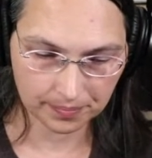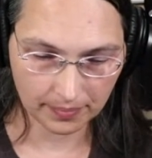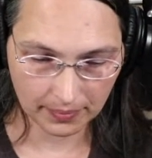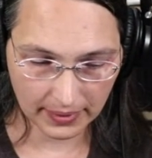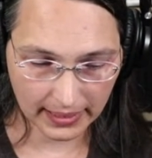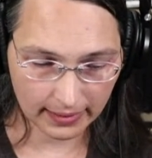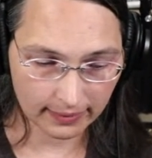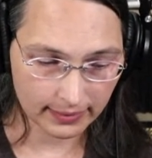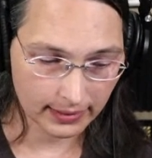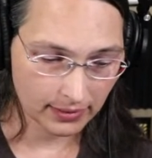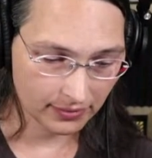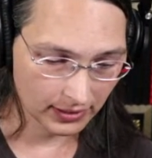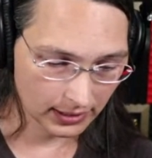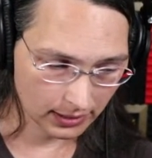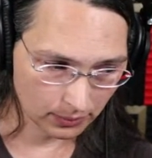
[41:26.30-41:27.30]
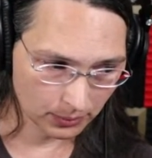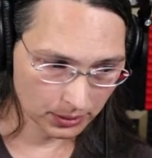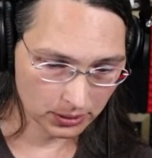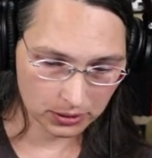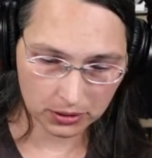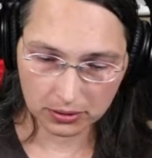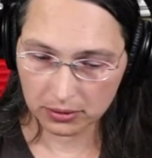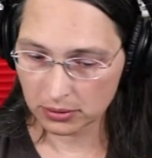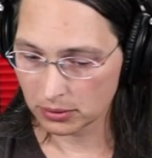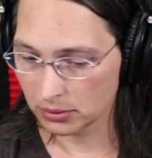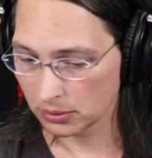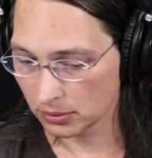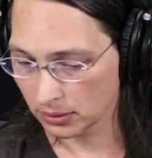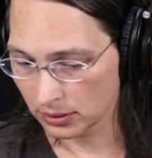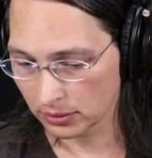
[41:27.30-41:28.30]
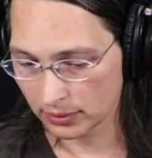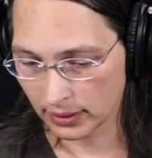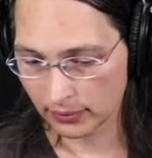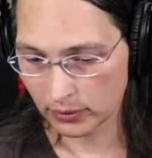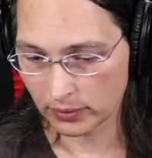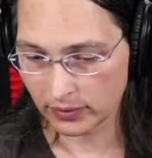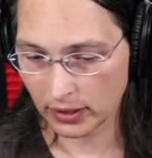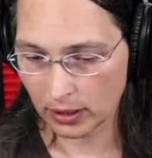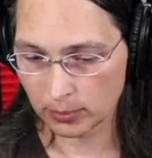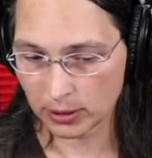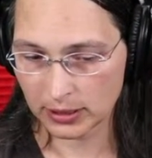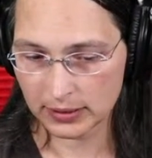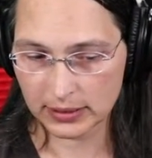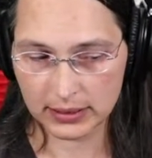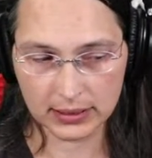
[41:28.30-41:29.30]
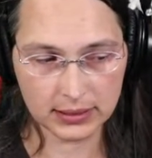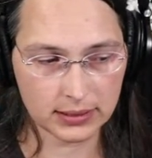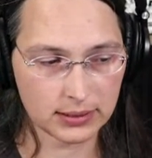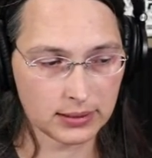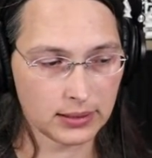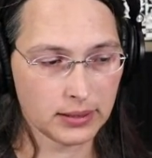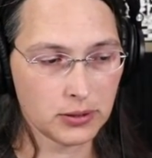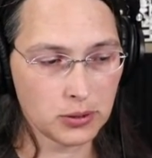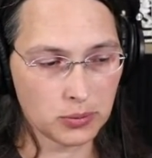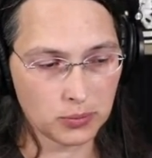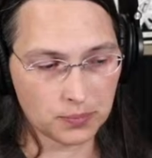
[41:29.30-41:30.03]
Now, if I were to, do I have enough cable on this? I do.